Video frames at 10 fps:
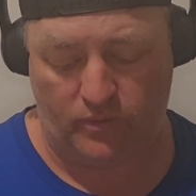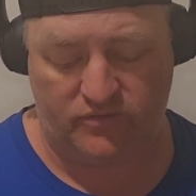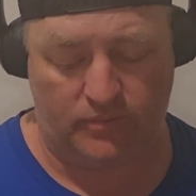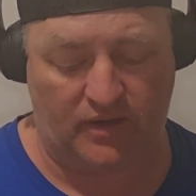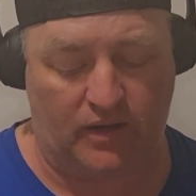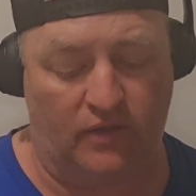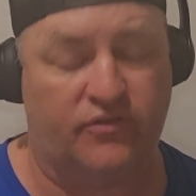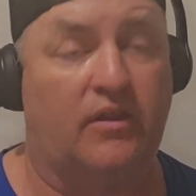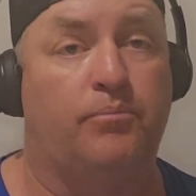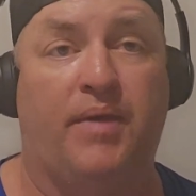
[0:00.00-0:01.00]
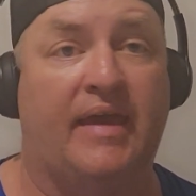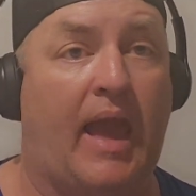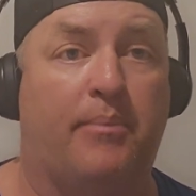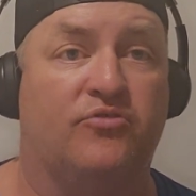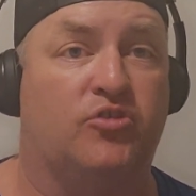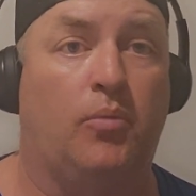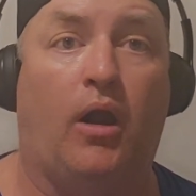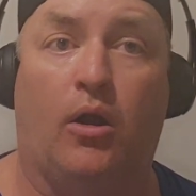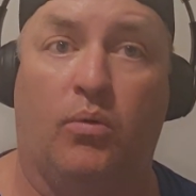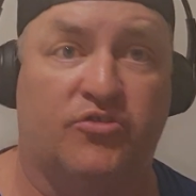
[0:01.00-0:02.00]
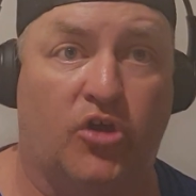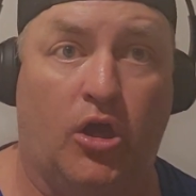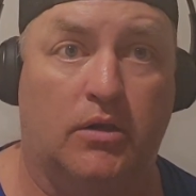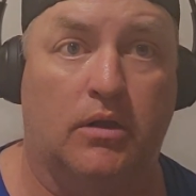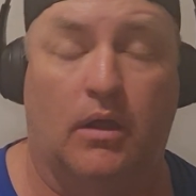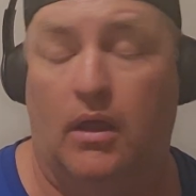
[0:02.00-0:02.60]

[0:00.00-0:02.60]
So it seems like unless something big happens tomorrow, which could.